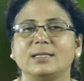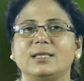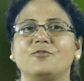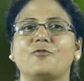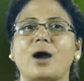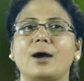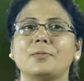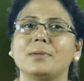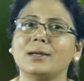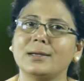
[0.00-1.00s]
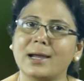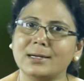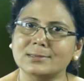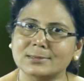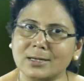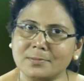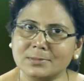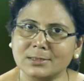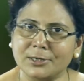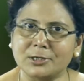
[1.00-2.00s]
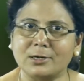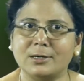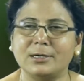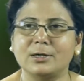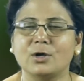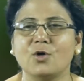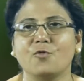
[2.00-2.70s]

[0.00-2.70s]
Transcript: the farmer gets some return